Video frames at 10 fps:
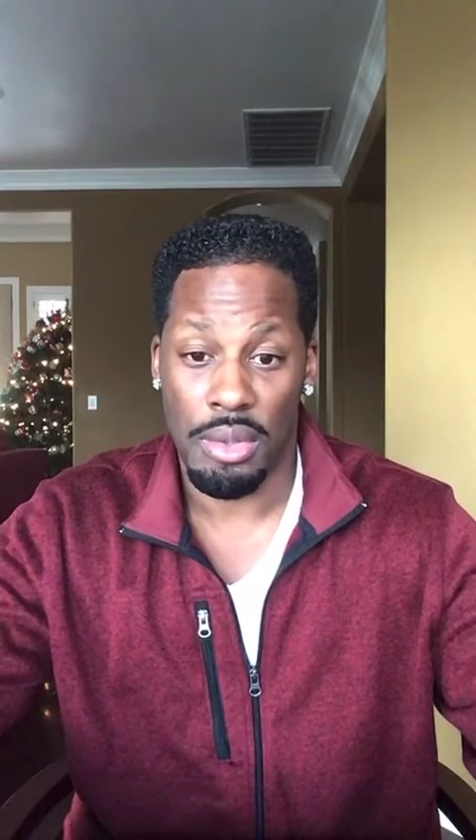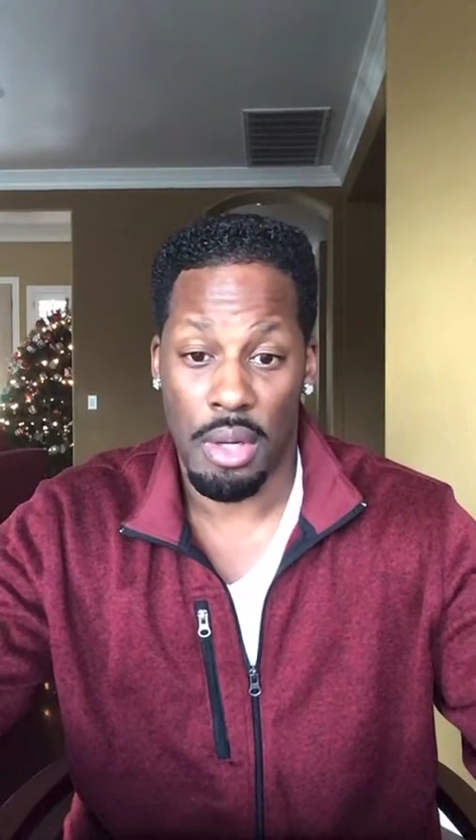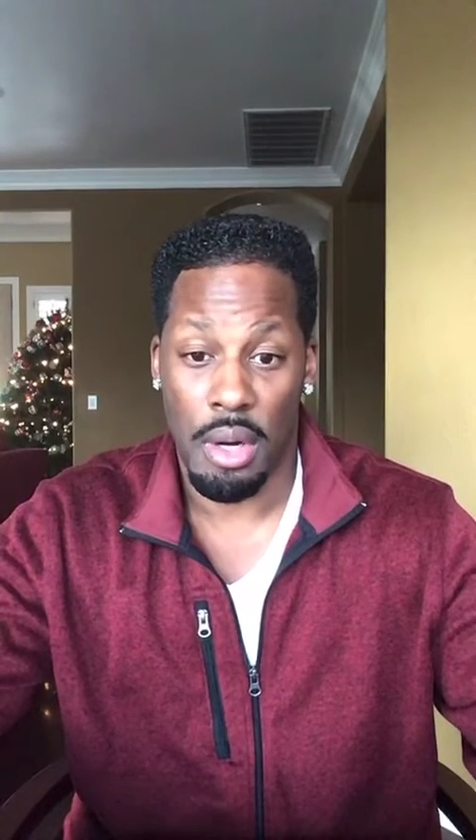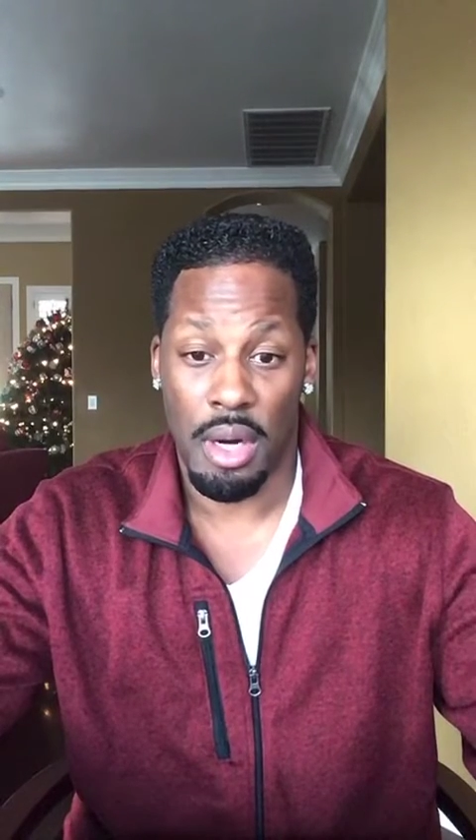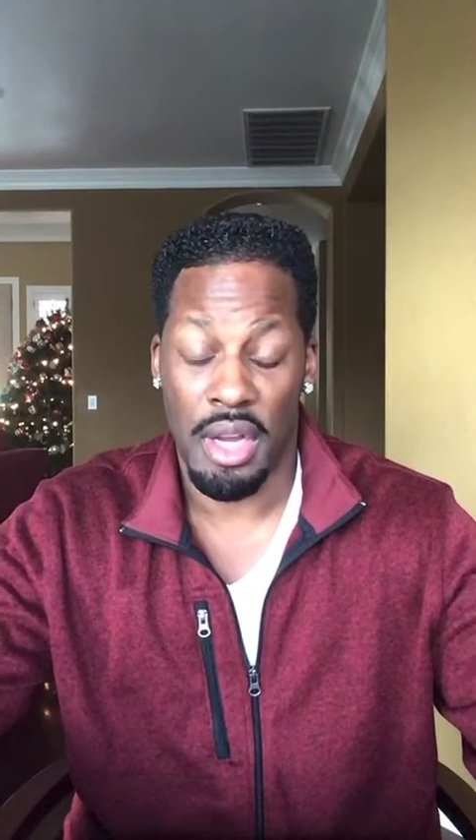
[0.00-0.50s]

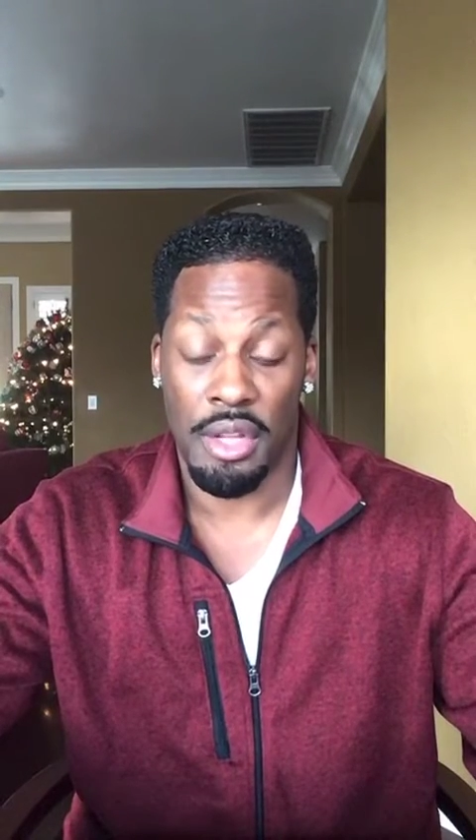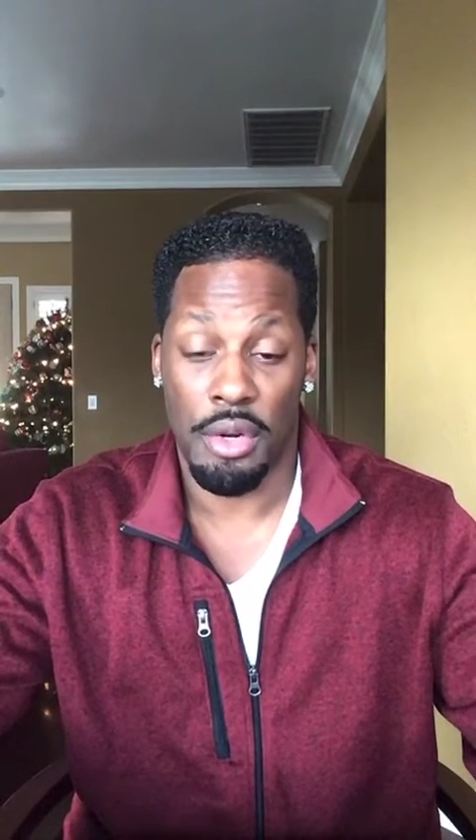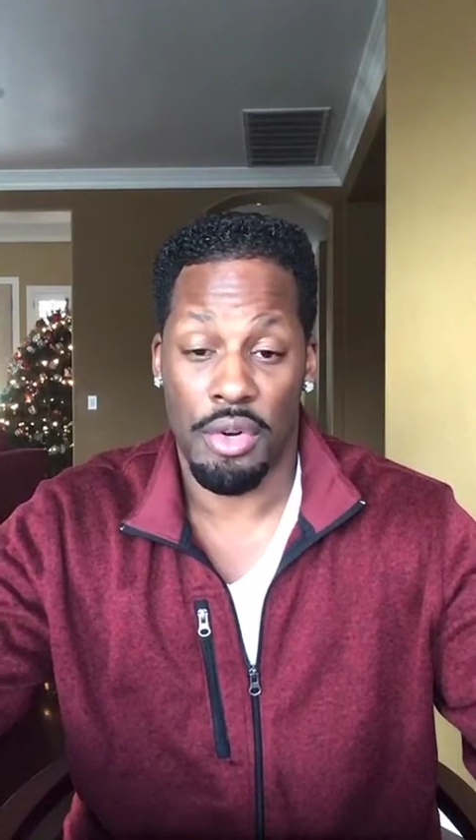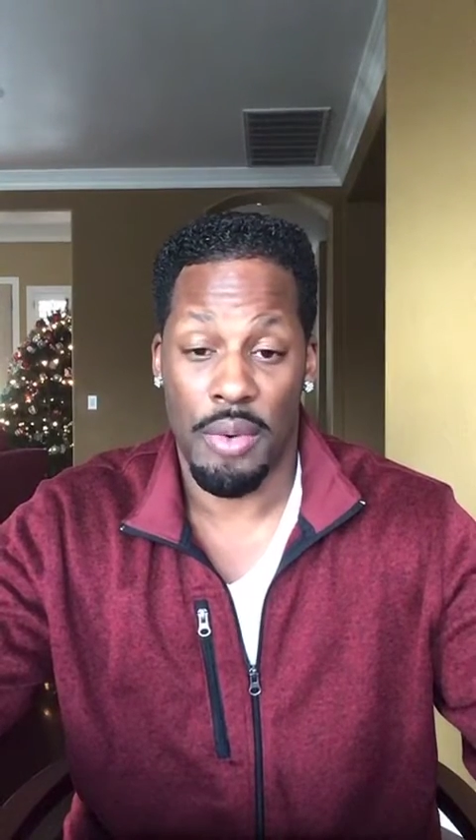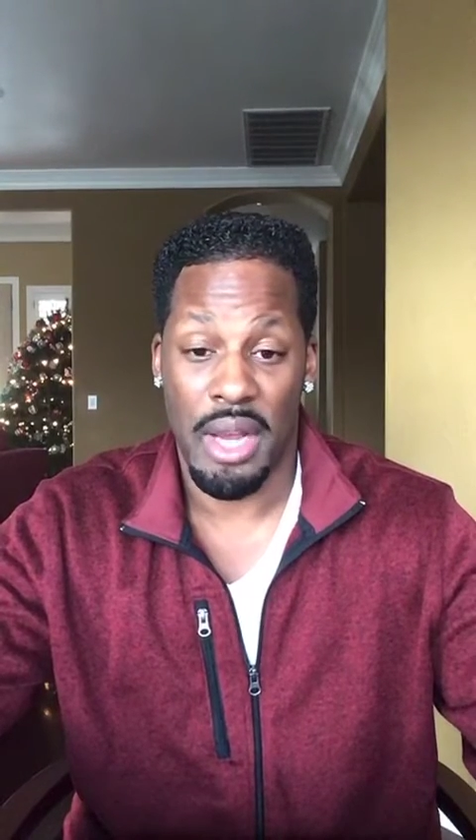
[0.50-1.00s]
goals
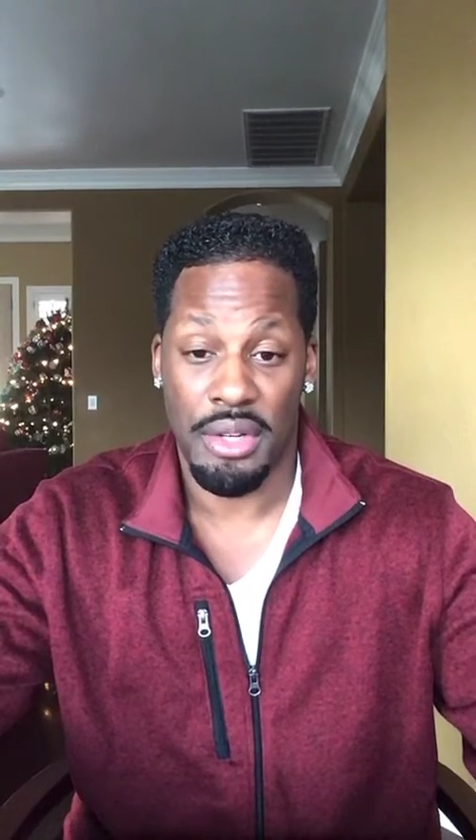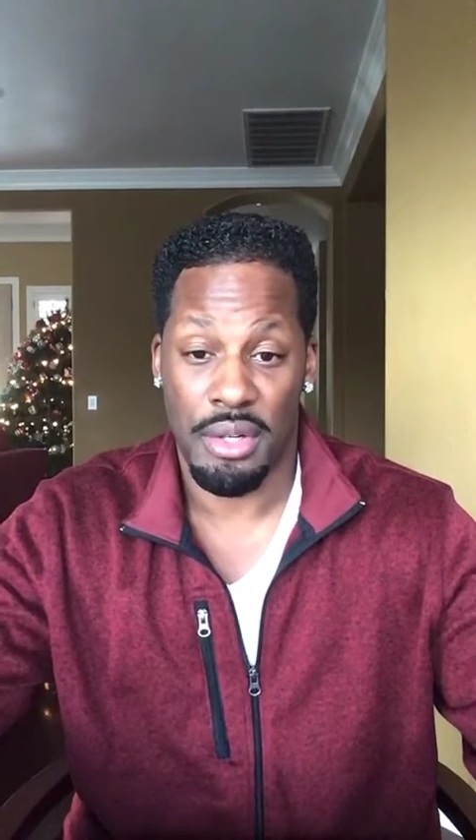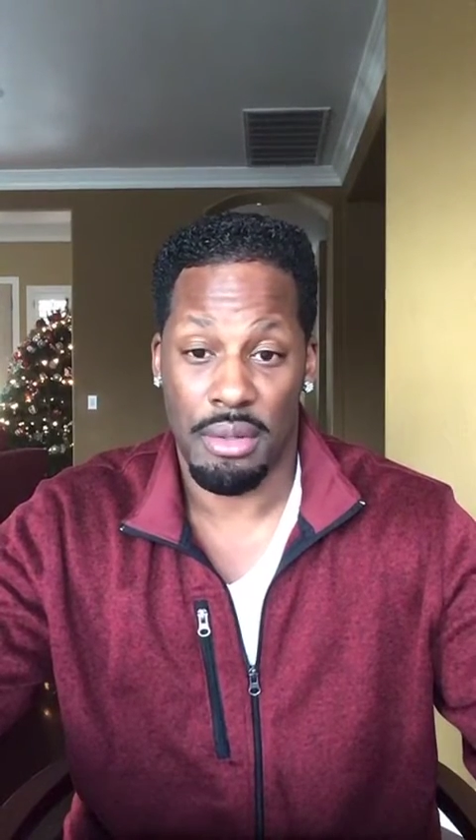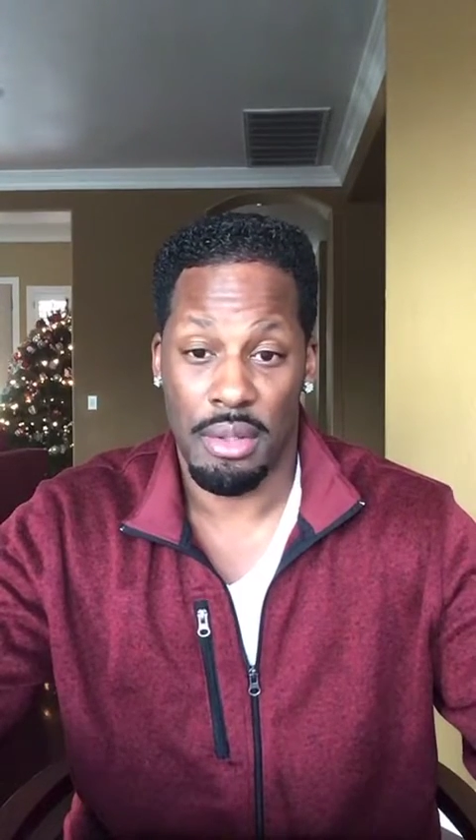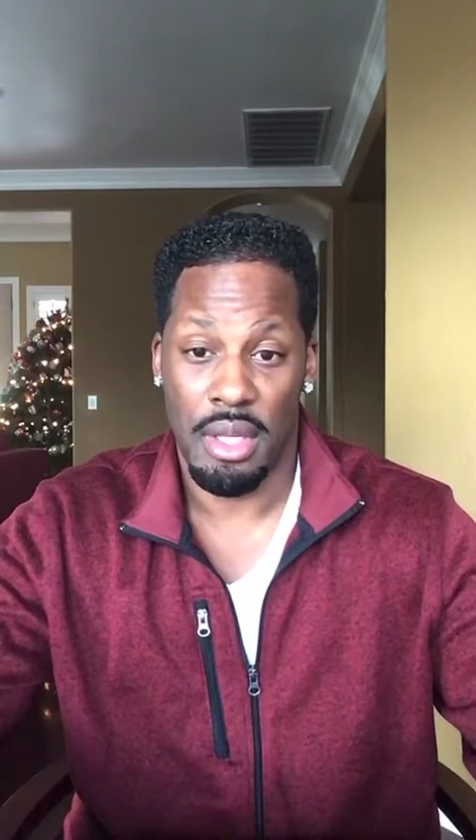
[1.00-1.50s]
are, and your
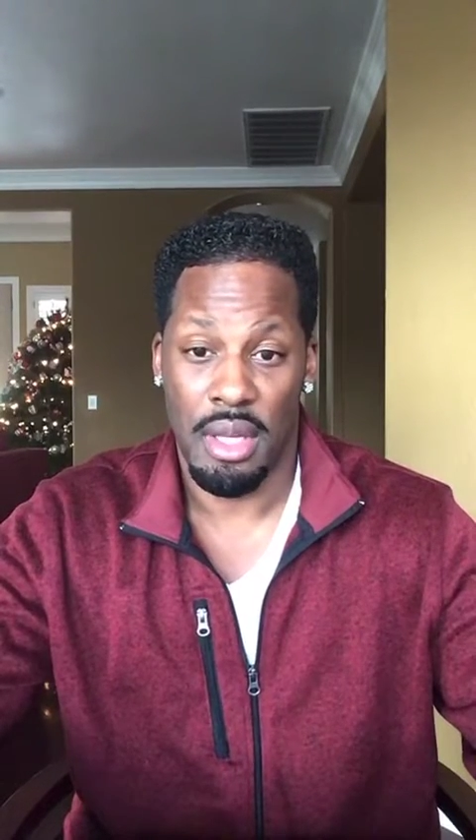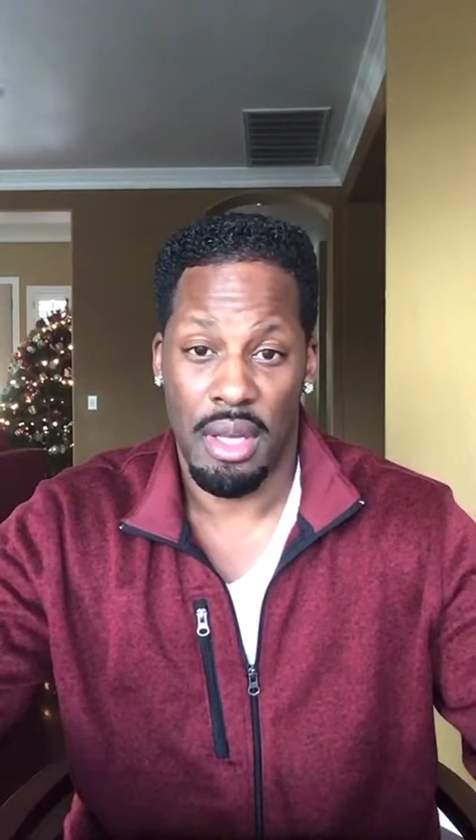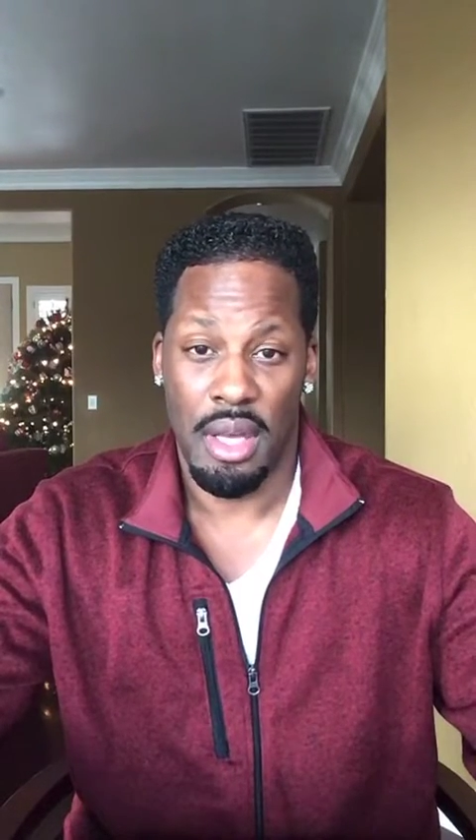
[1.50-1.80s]
direction.